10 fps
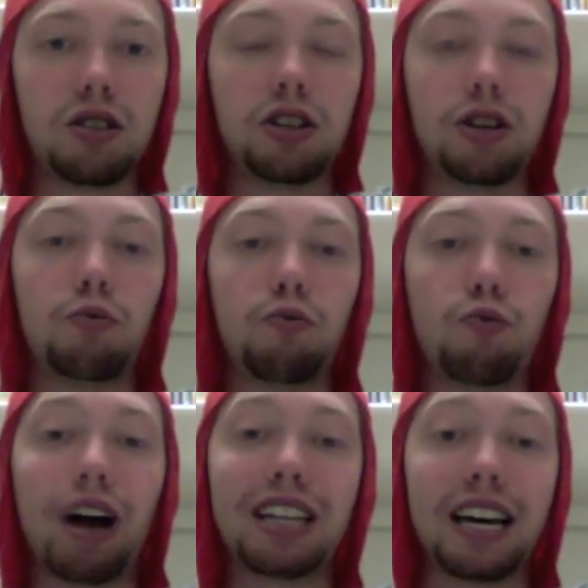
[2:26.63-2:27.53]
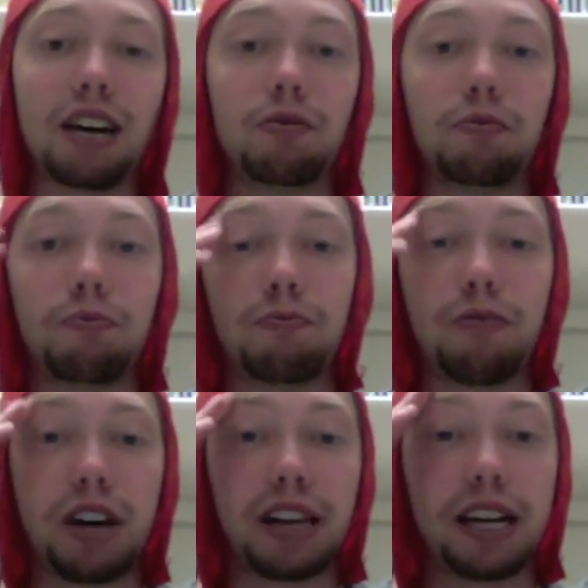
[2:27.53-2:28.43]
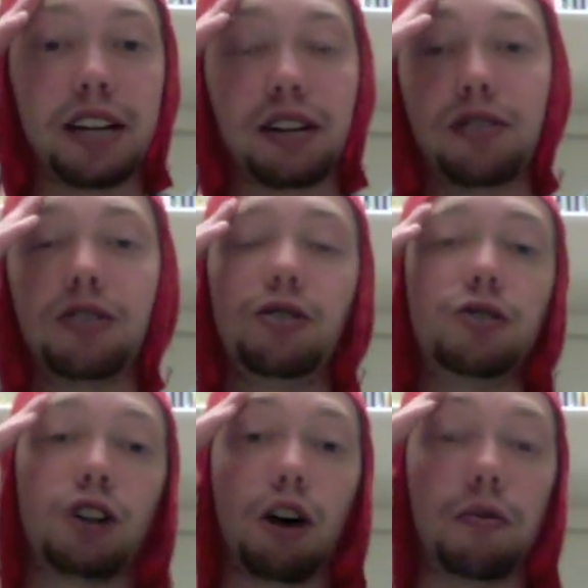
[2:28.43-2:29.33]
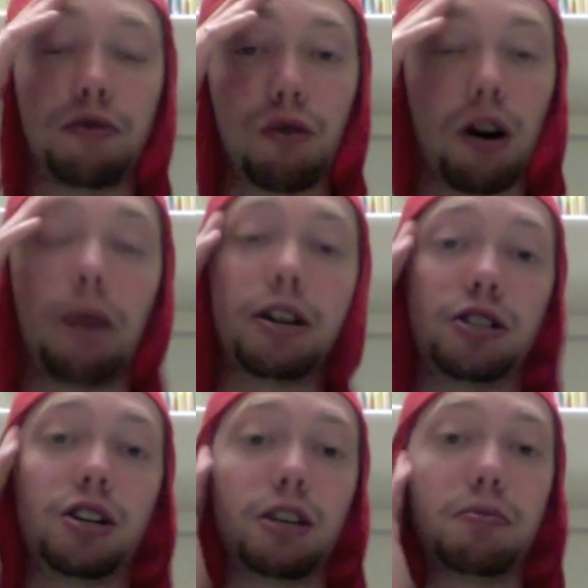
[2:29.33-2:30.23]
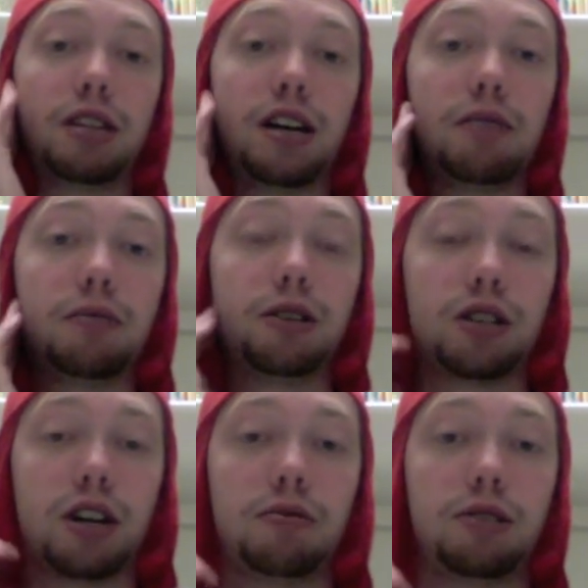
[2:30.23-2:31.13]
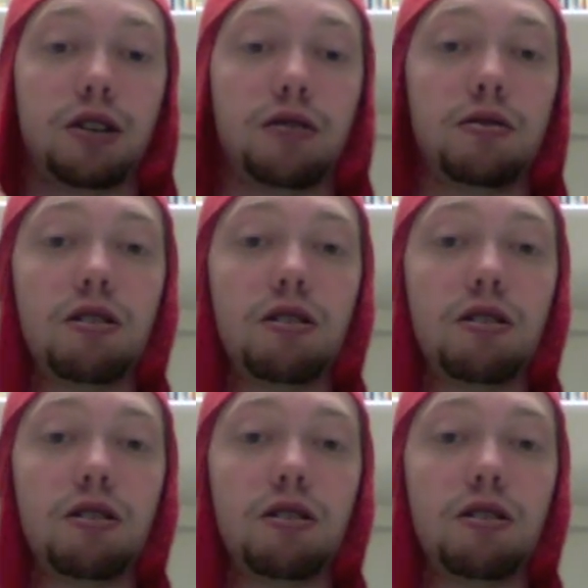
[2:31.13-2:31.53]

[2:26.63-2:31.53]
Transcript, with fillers: little rectangle thing that you saw before. I'm actually not going to put that up this time, so